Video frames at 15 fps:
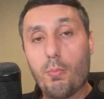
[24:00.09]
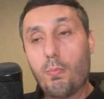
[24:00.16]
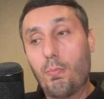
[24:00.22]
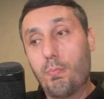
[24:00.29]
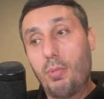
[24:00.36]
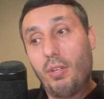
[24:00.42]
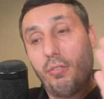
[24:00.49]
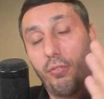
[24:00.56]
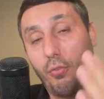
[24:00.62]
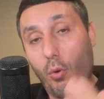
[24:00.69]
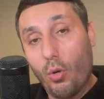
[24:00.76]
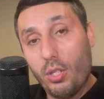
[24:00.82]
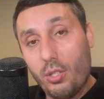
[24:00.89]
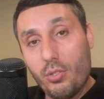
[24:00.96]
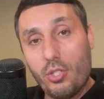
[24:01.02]
Well,
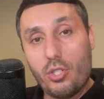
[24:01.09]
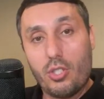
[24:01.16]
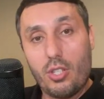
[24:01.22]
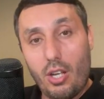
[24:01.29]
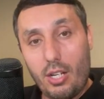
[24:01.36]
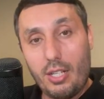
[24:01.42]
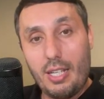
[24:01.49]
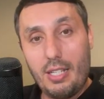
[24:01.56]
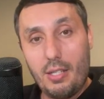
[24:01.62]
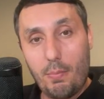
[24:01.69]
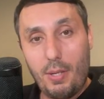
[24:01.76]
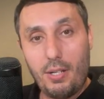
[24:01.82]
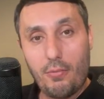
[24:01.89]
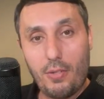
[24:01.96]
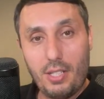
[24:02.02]
before you start
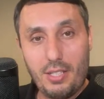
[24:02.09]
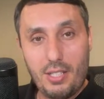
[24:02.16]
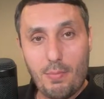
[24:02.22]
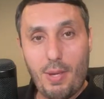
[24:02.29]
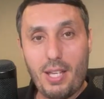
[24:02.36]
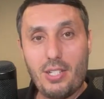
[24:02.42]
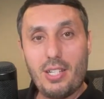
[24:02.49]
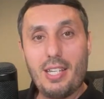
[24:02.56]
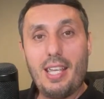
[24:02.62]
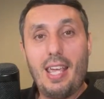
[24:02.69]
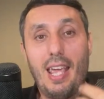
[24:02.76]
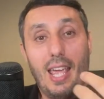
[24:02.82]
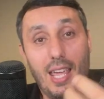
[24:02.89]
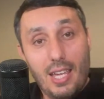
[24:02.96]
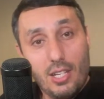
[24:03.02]
independent freight
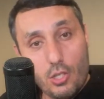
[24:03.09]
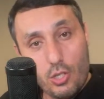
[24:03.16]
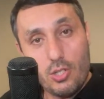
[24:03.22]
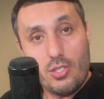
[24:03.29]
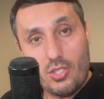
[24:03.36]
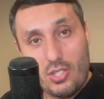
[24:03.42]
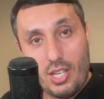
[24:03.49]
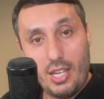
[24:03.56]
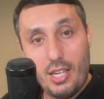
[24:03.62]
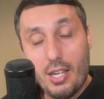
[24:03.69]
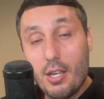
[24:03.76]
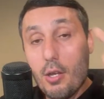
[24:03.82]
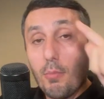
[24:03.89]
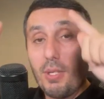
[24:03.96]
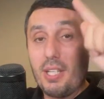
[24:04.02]
dispatching agency,
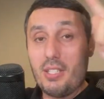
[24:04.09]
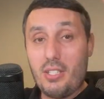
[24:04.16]
because